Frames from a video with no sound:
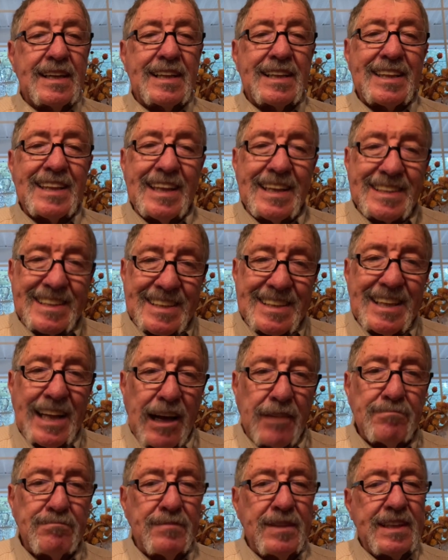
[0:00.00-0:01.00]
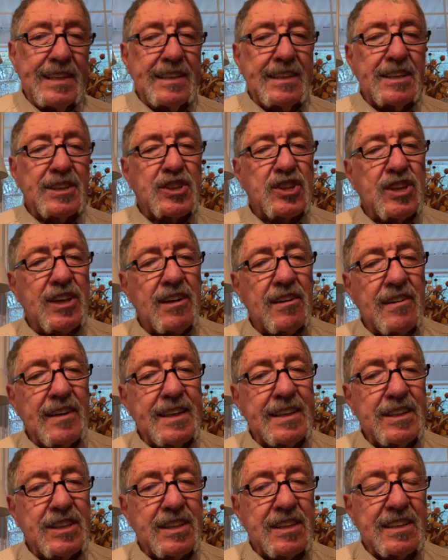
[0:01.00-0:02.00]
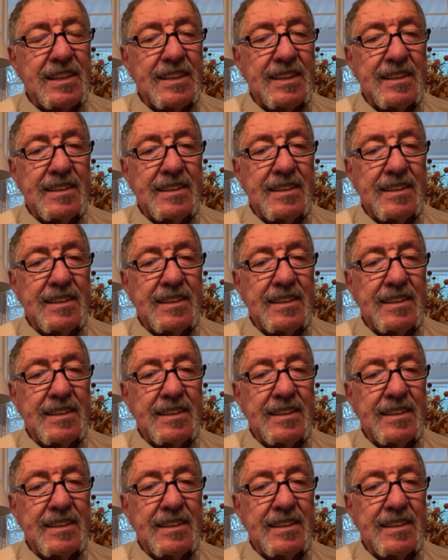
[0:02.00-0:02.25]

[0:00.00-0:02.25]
Let's not be discouraged.